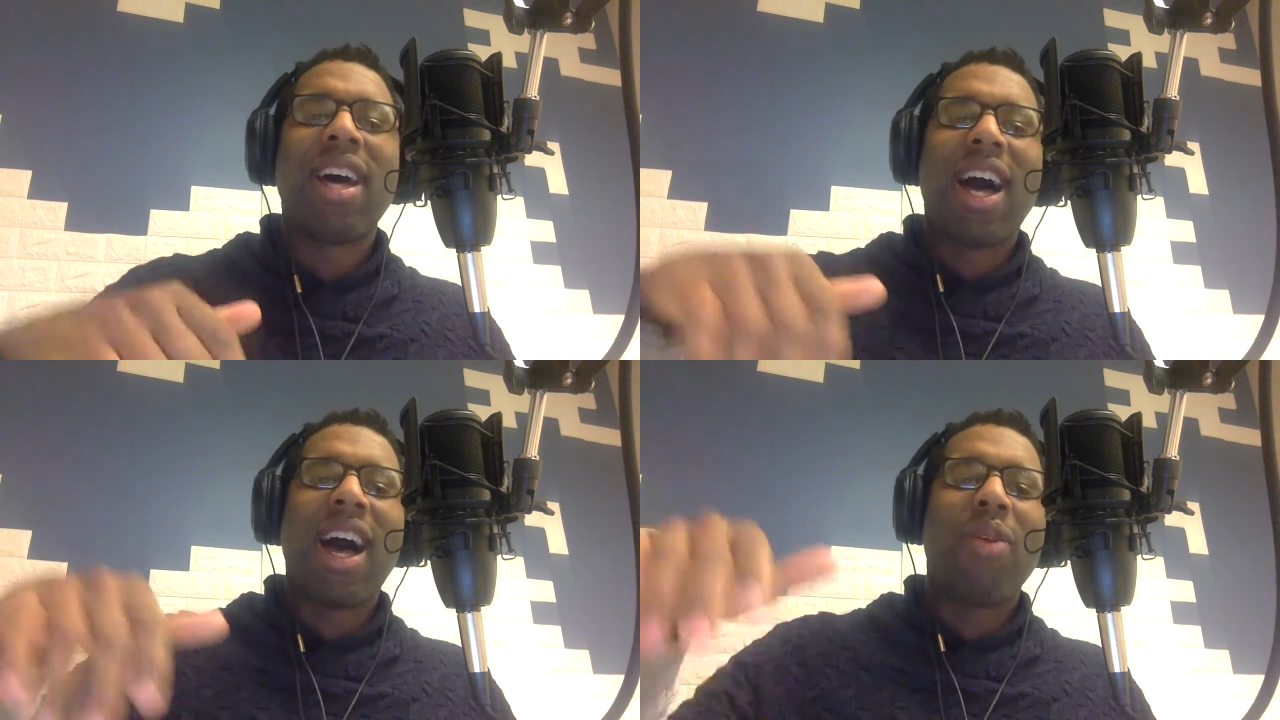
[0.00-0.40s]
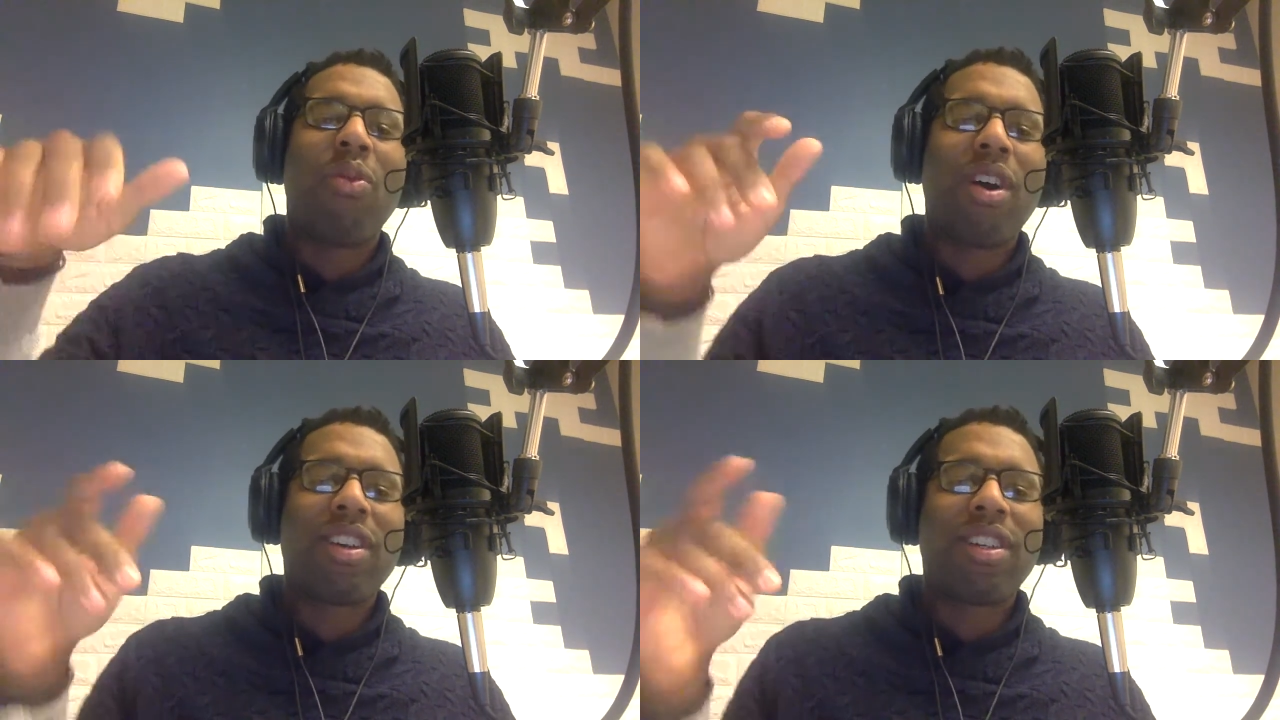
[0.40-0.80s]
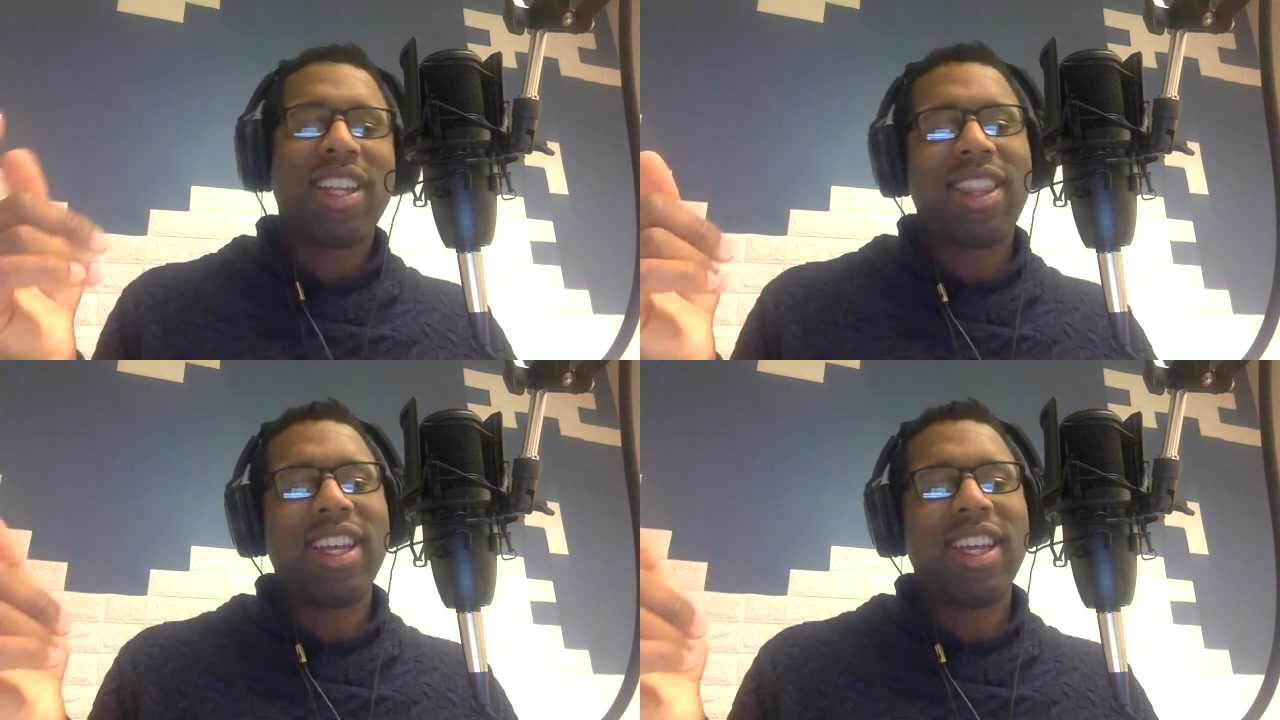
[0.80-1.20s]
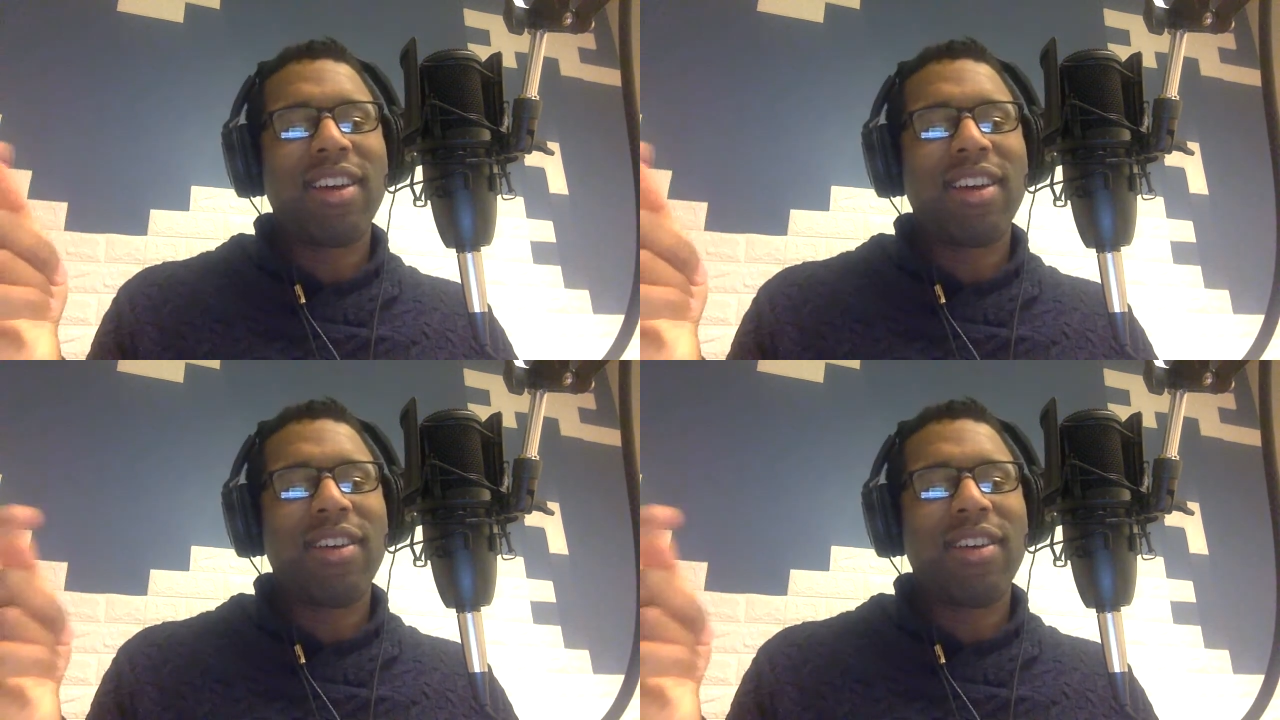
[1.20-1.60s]
I want you to think
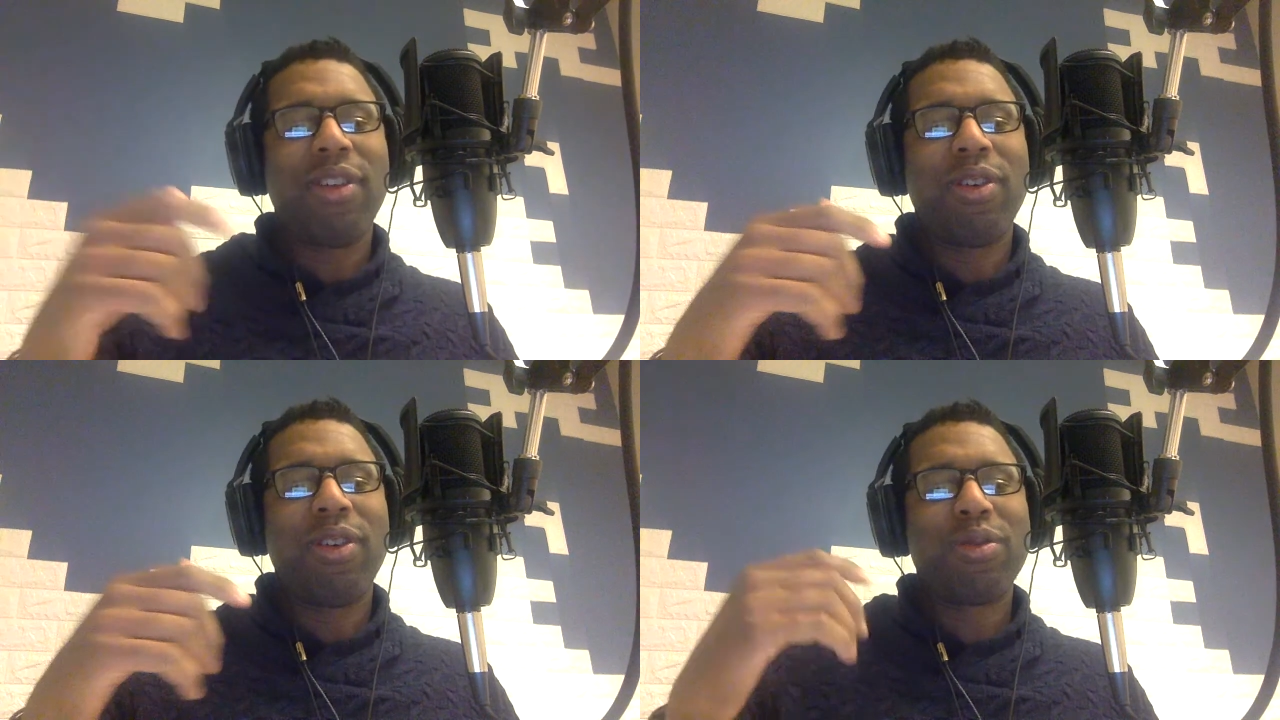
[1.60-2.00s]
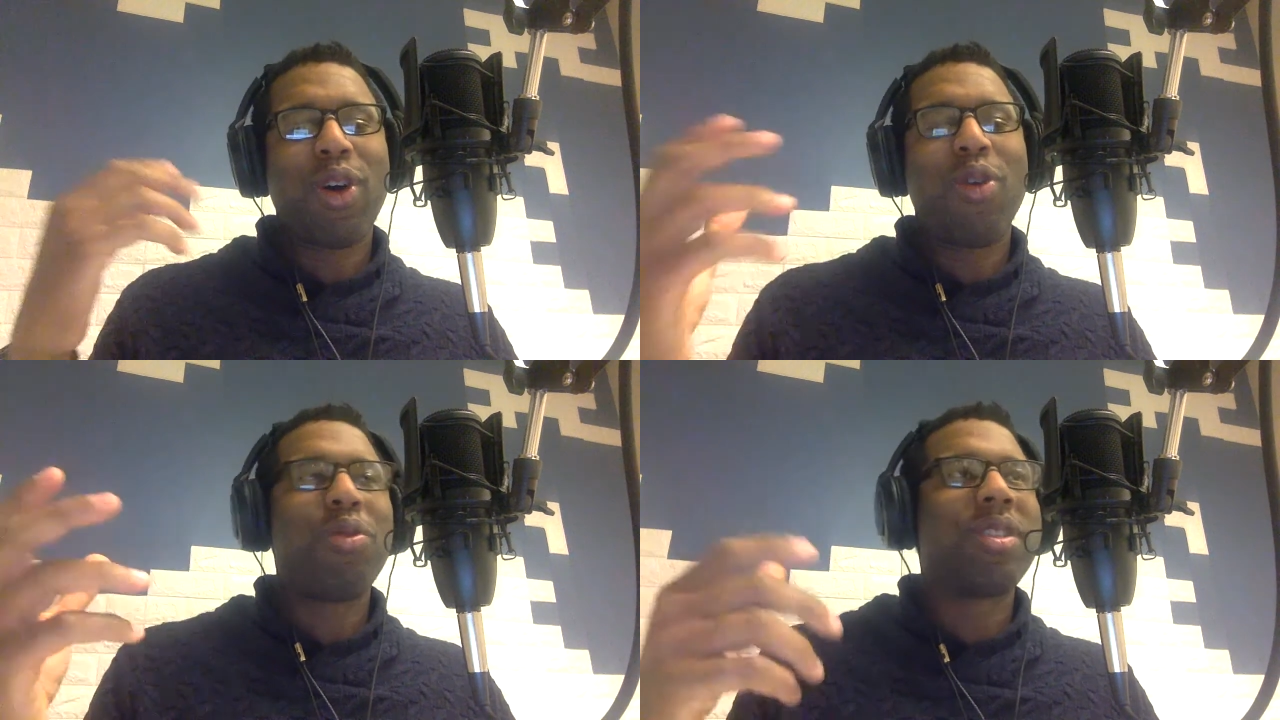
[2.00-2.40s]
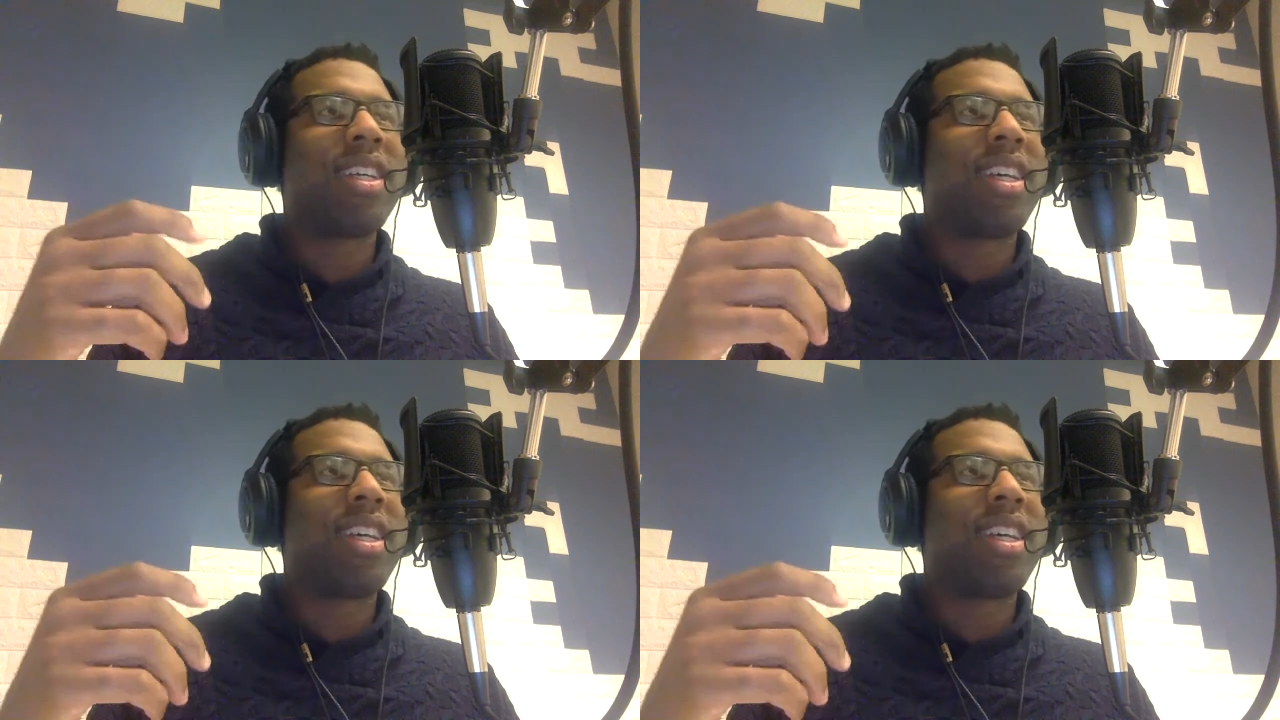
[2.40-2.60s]
of those old